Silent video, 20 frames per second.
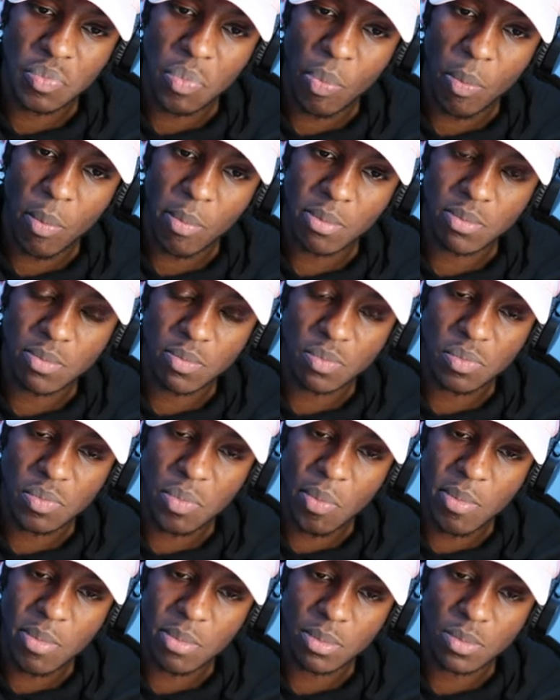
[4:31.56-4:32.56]
gets hard
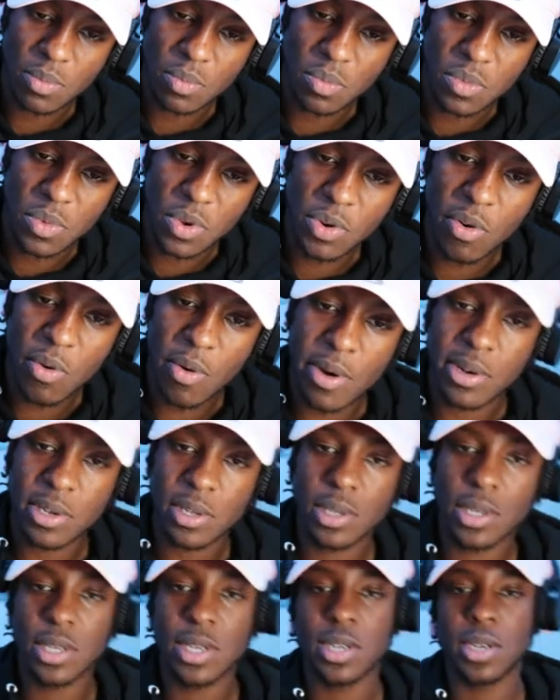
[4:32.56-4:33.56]
like clay. You know
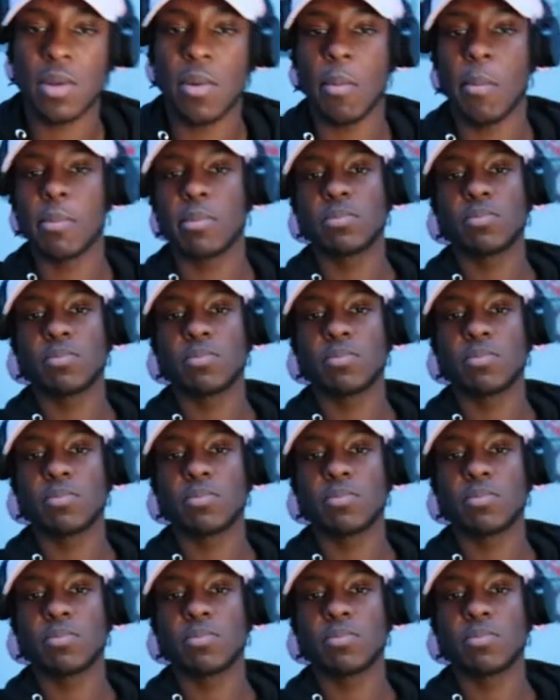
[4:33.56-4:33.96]
what? Listen.